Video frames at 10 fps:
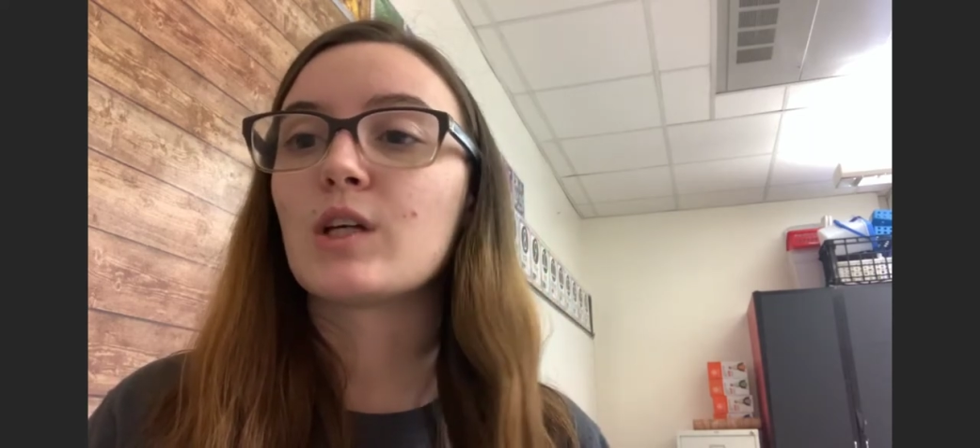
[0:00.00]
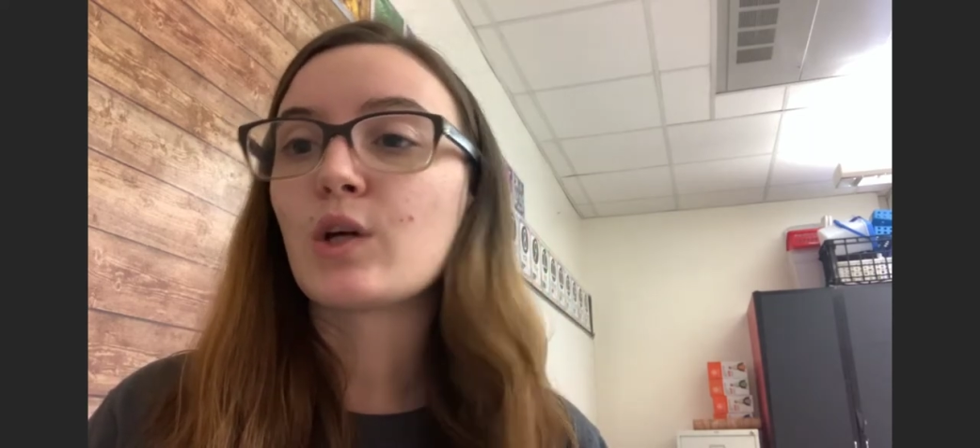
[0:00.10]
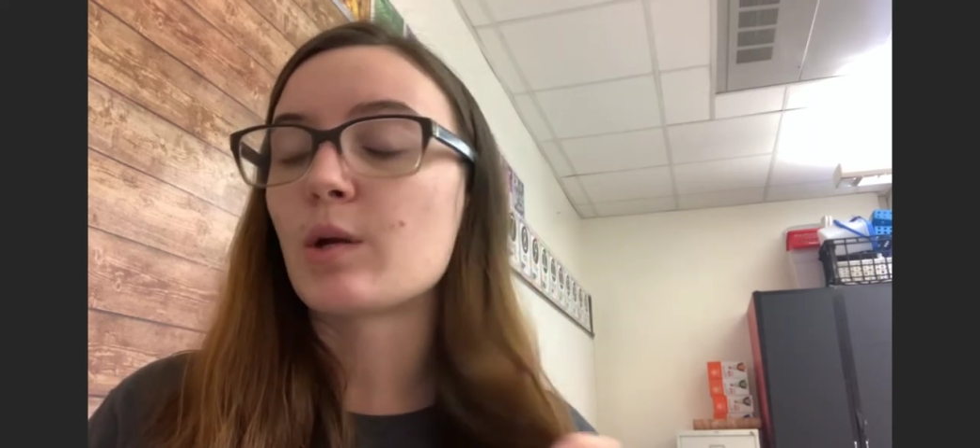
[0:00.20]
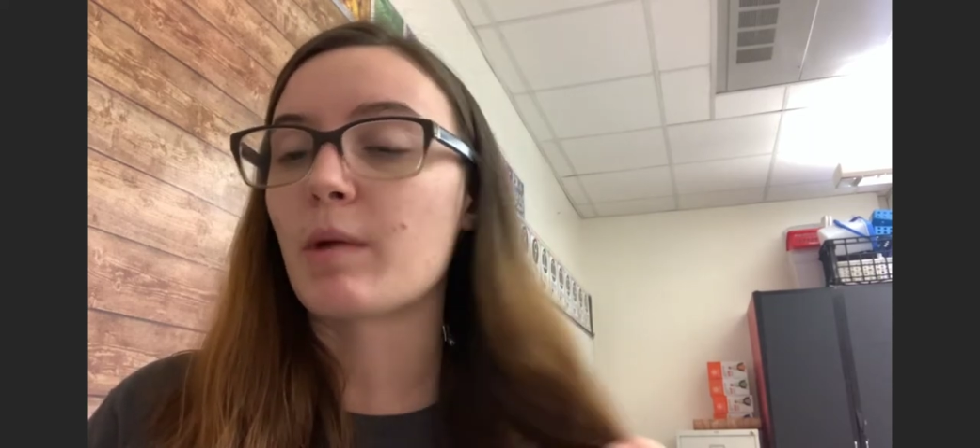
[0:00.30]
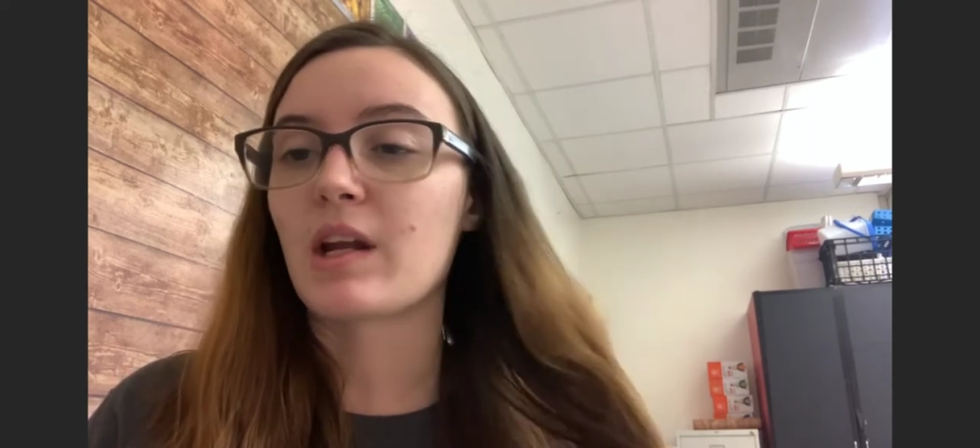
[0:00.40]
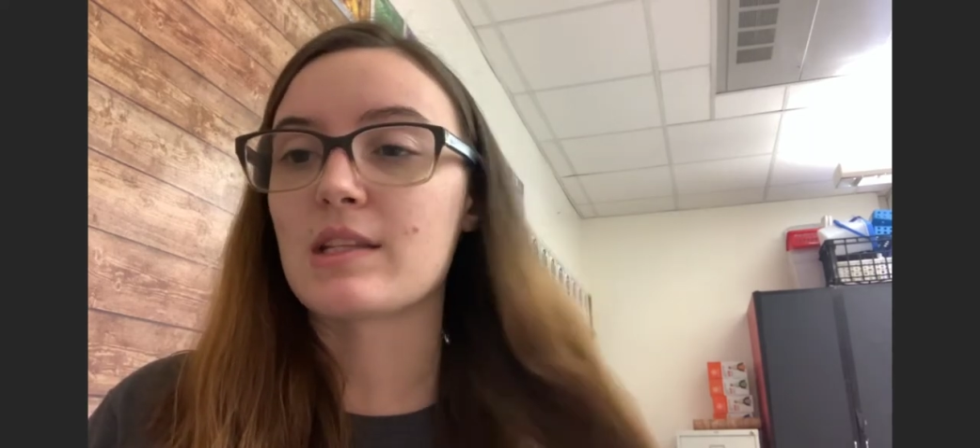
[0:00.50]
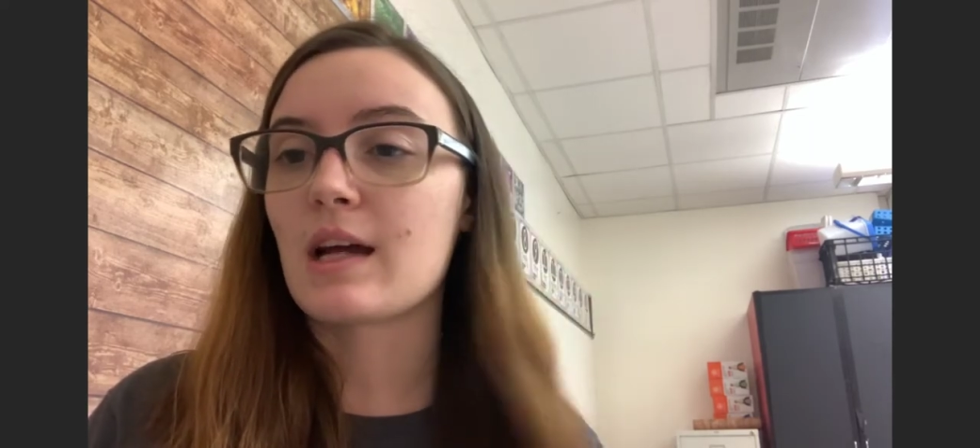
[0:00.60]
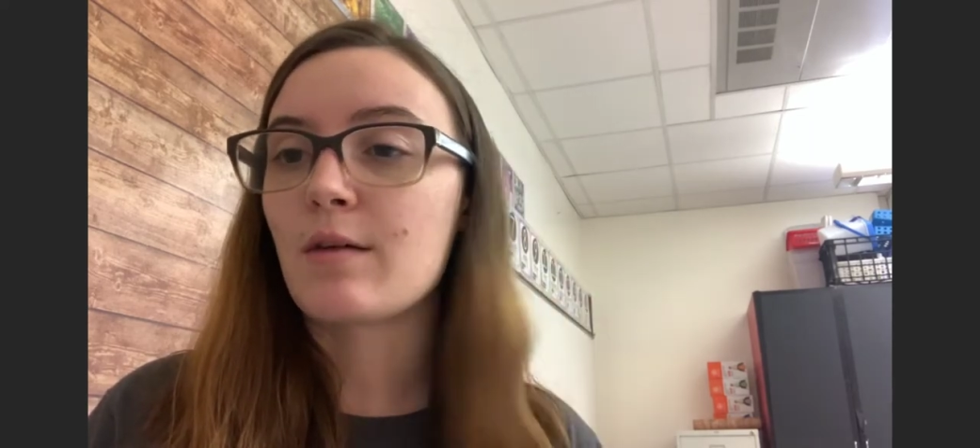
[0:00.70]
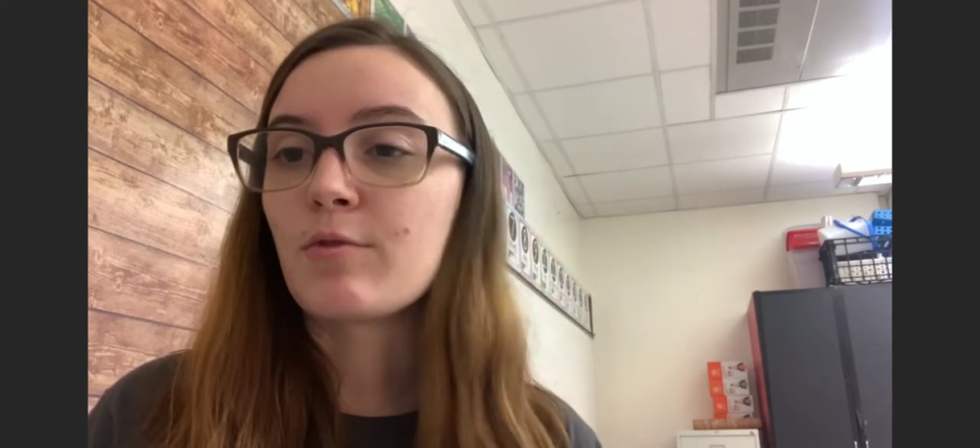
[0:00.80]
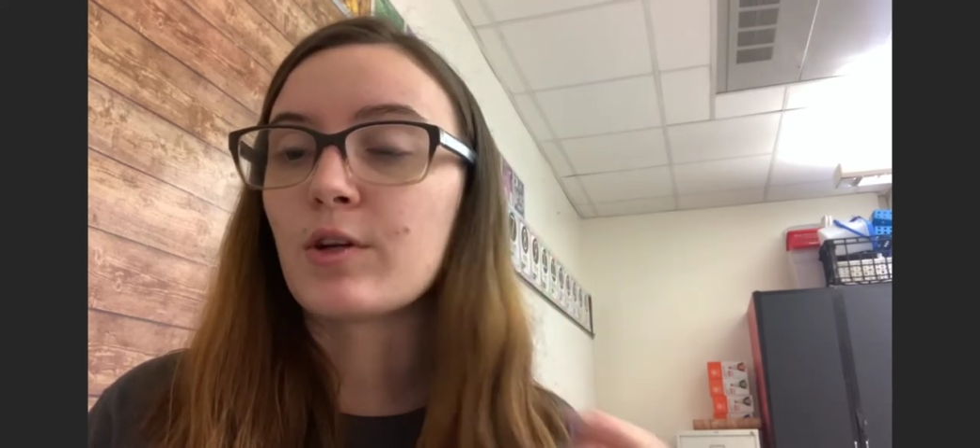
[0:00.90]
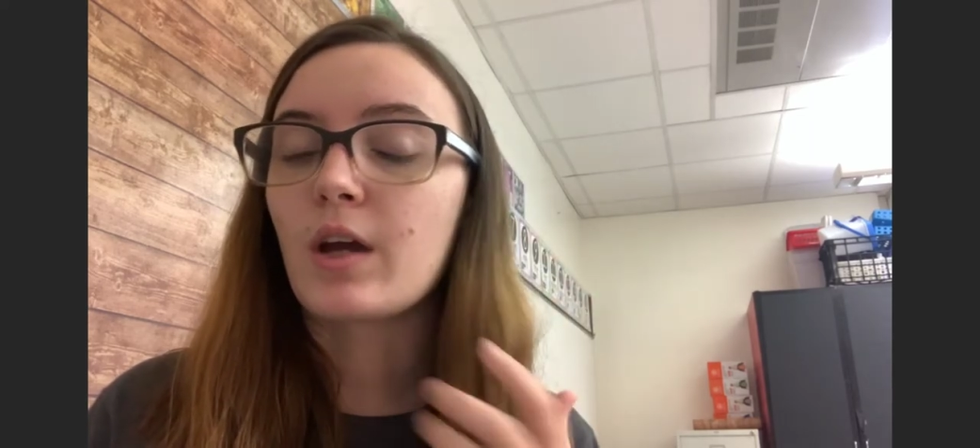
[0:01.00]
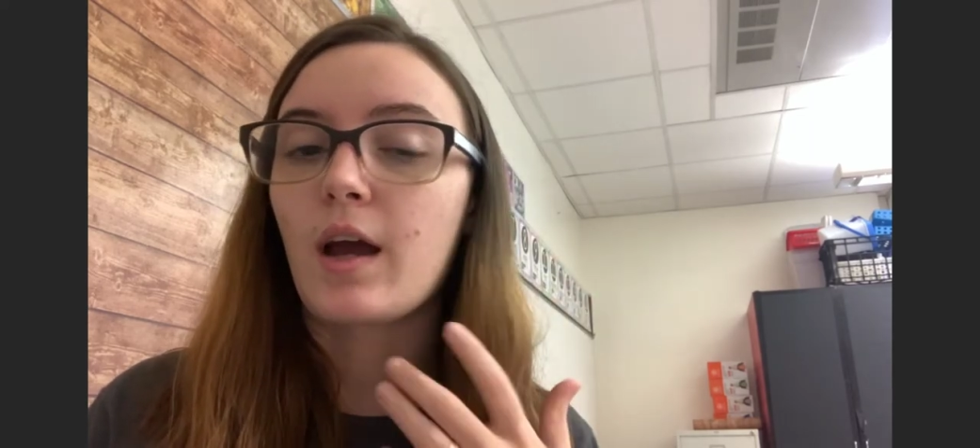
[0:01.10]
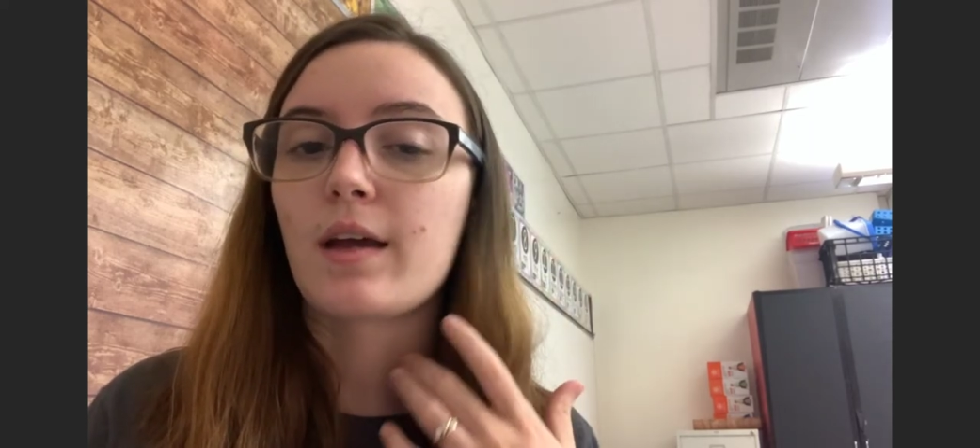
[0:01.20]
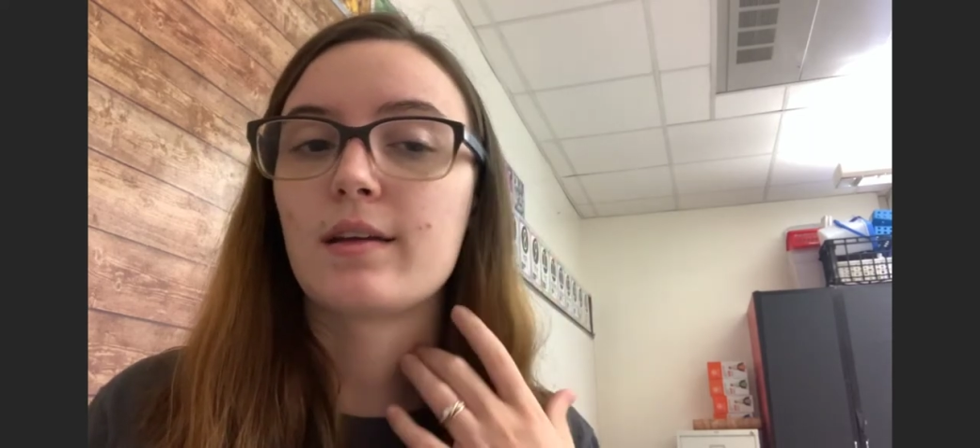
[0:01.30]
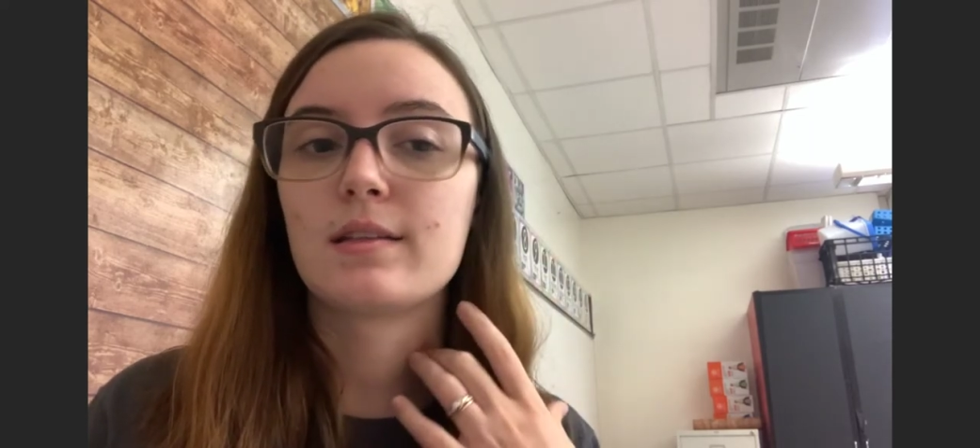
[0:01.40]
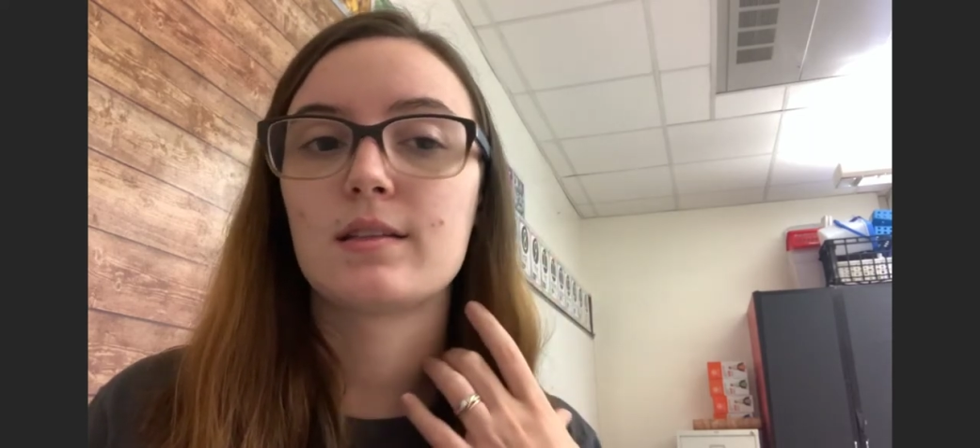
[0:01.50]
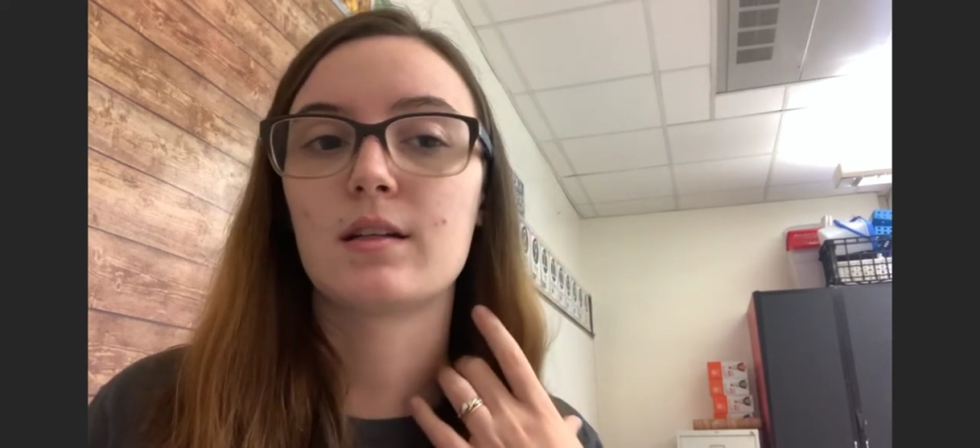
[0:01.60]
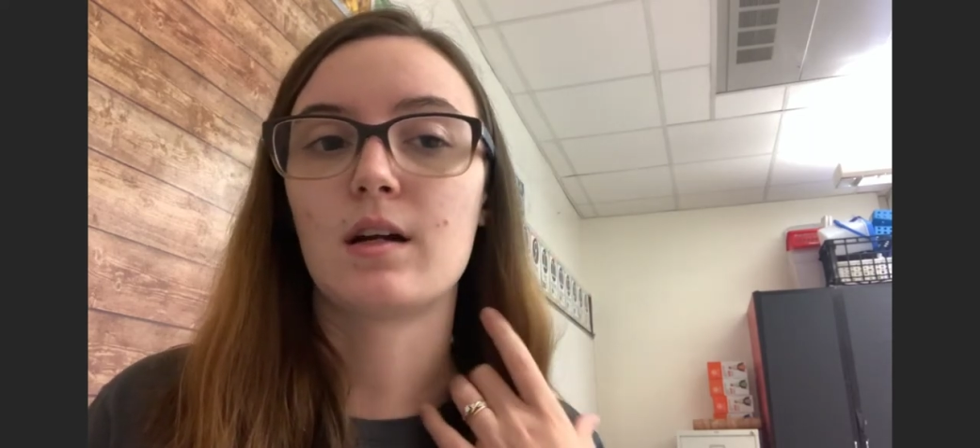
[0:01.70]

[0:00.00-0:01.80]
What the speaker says: good amount of time for you guys.